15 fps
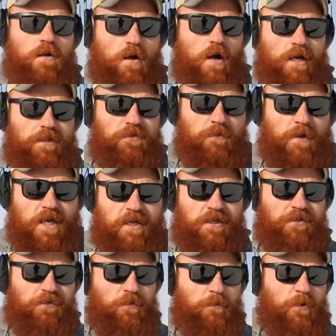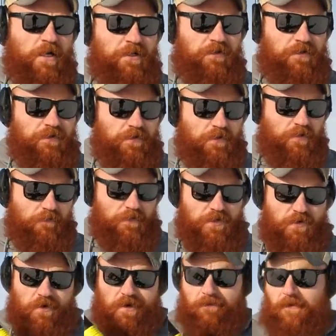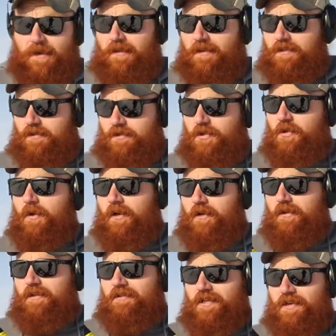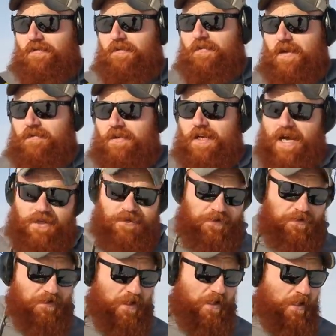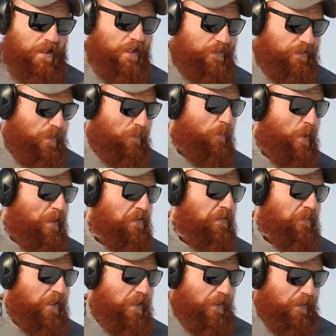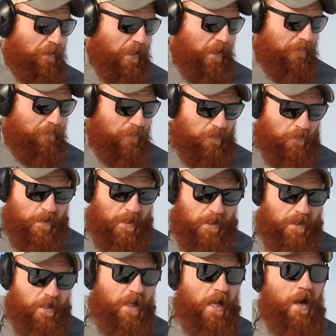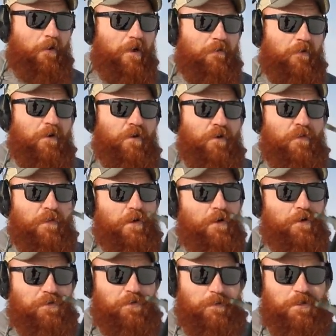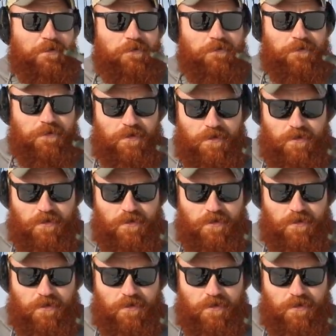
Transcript: All right, so my initial impressions. For $275, it's an impressive gun, I have to admit. However, there are some issues.